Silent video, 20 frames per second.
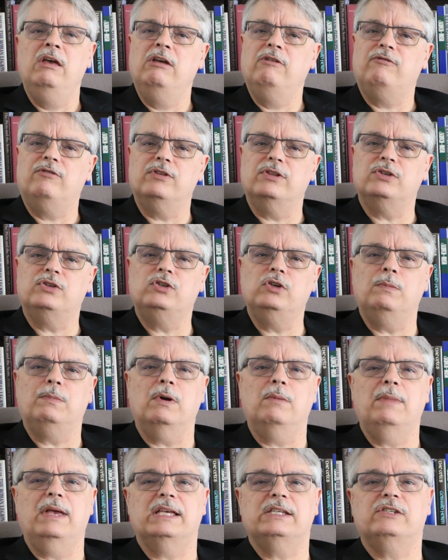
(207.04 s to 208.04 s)
For the
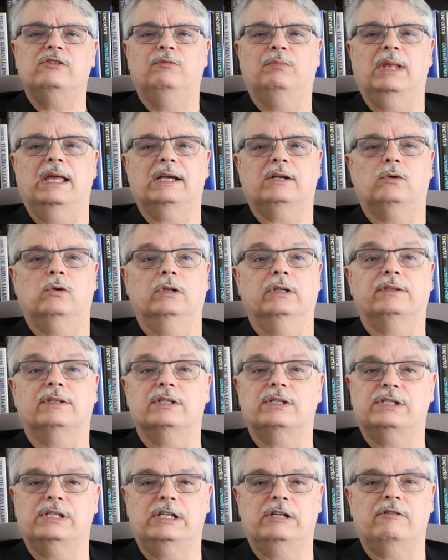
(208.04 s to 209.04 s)
supermassive black hole at the
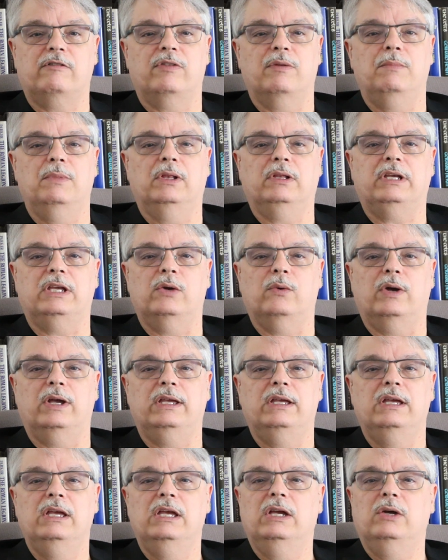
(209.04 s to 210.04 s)
center of the Milky
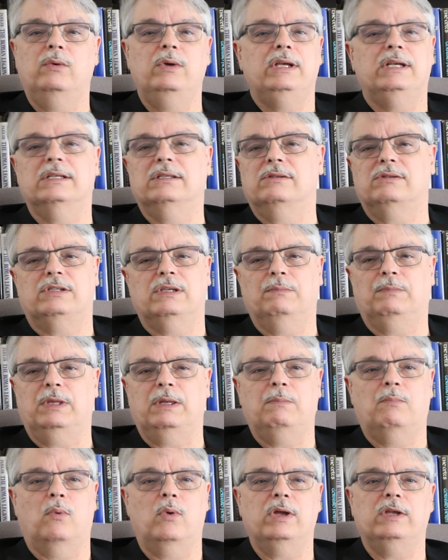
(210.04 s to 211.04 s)
Way, we can simply
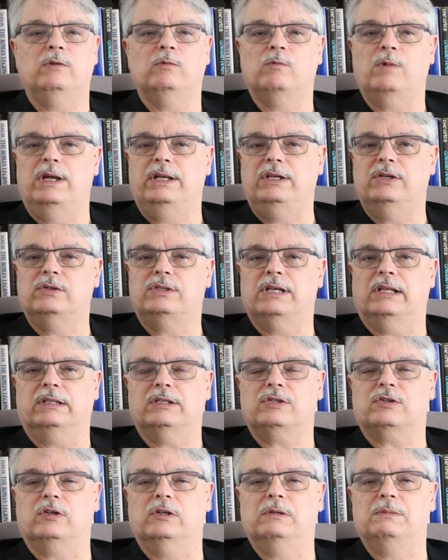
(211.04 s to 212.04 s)
point radio
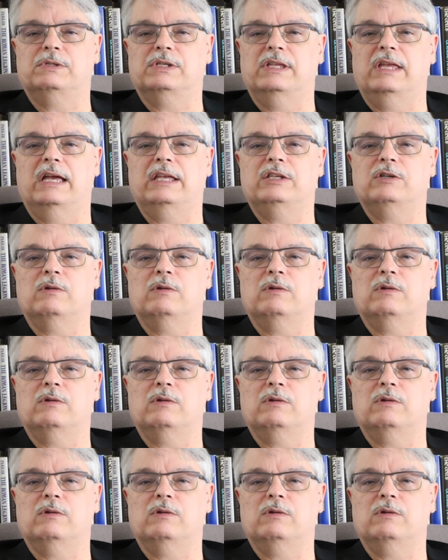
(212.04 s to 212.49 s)
telescopes in that